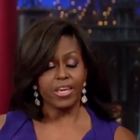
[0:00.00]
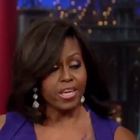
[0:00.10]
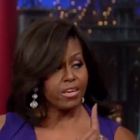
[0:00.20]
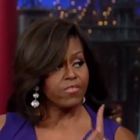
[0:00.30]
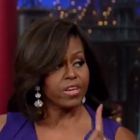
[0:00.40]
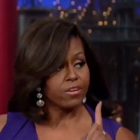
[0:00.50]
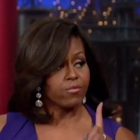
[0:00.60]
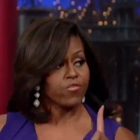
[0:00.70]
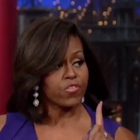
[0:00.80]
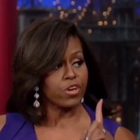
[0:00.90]
even
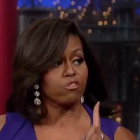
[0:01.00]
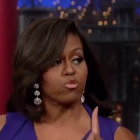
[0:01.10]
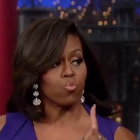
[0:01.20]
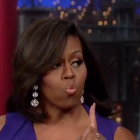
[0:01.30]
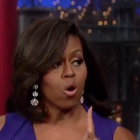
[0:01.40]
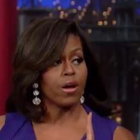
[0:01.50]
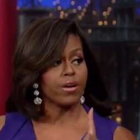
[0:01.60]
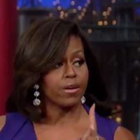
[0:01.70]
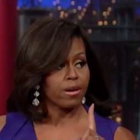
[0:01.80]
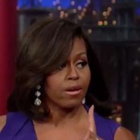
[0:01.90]
if there's
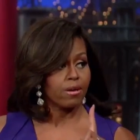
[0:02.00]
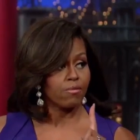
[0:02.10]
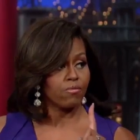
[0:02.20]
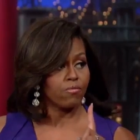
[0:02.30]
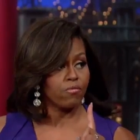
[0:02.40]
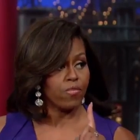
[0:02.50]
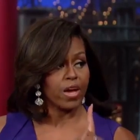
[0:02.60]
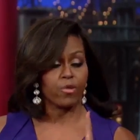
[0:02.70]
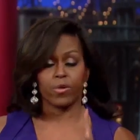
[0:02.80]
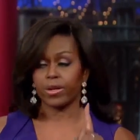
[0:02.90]
one
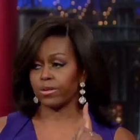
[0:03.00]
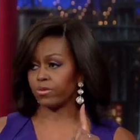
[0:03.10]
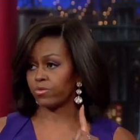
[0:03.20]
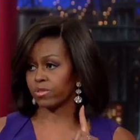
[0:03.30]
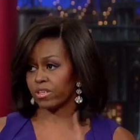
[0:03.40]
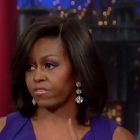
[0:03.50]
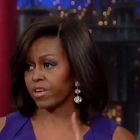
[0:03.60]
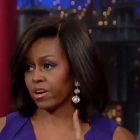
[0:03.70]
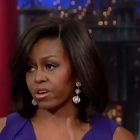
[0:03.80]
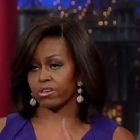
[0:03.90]
veteran who's
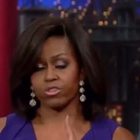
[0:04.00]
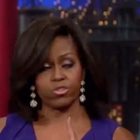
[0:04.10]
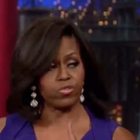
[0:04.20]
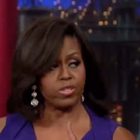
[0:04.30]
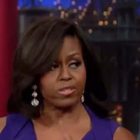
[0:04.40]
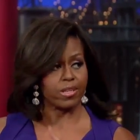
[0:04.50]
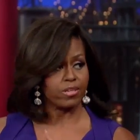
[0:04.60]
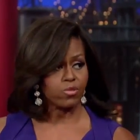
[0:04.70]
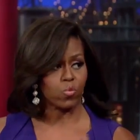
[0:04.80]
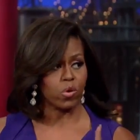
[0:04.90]
living on our streets,
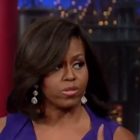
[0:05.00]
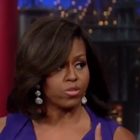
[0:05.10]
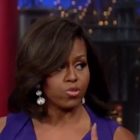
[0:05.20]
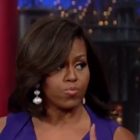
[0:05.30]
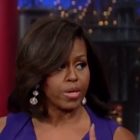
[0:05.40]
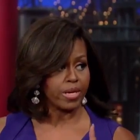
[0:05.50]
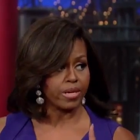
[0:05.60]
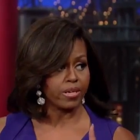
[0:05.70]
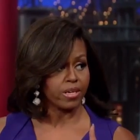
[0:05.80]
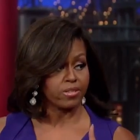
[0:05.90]
that's one too
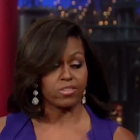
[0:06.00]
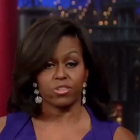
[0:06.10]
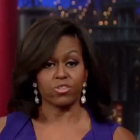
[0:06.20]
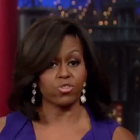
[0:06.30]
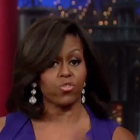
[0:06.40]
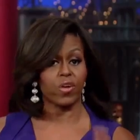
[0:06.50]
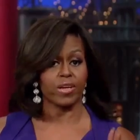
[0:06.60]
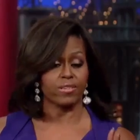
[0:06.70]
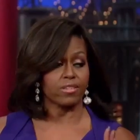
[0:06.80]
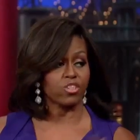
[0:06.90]
many. It's a
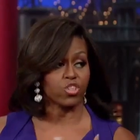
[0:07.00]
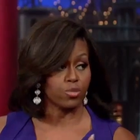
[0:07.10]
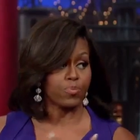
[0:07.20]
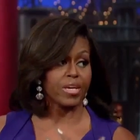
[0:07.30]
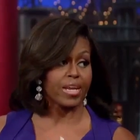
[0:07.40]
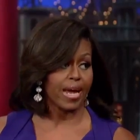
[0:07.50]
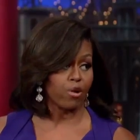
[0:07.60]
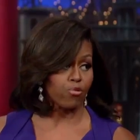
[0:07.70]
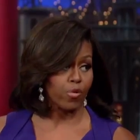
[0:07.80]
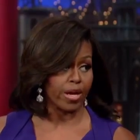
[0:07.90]
disgrace. It should be an
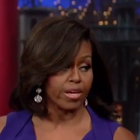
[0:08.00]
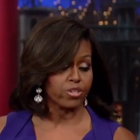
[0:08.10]
outrage.